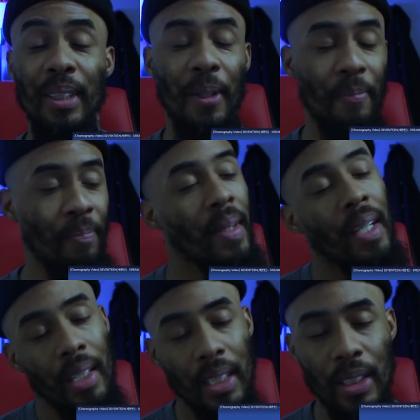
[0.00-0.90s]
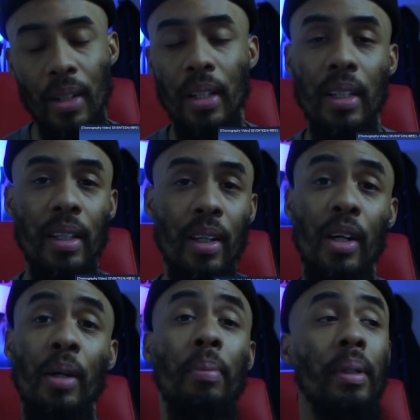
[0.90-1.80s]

so it's all good, y'all.